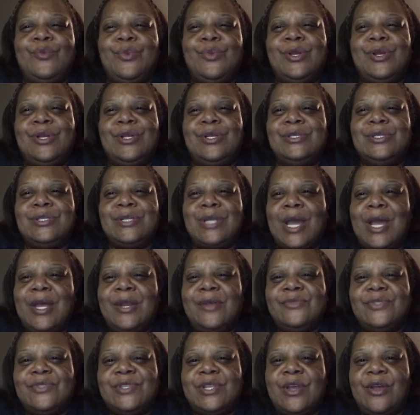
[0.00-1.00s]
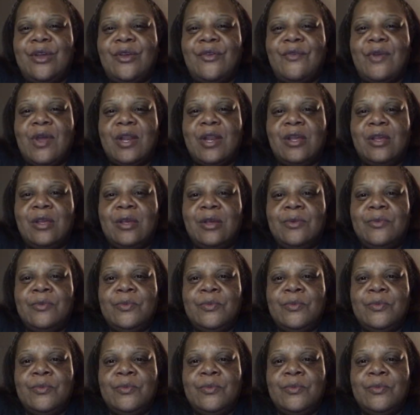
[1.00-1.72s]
where there's natives there already?